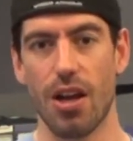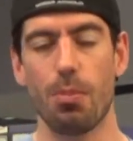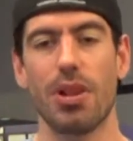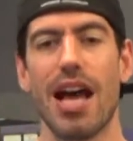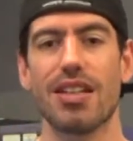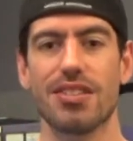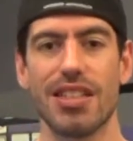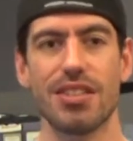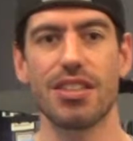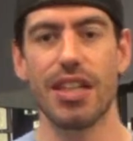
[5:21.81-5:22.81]

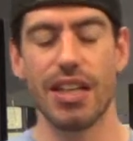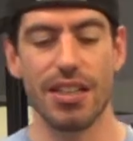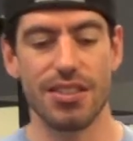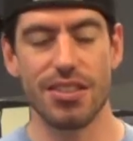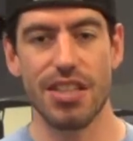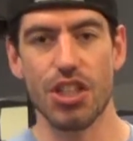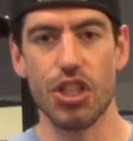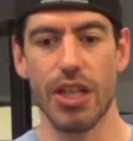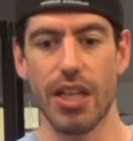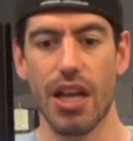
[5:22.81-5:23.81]
Plasticity is
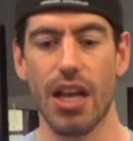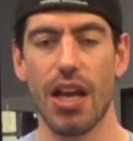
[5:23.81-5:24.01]
essentially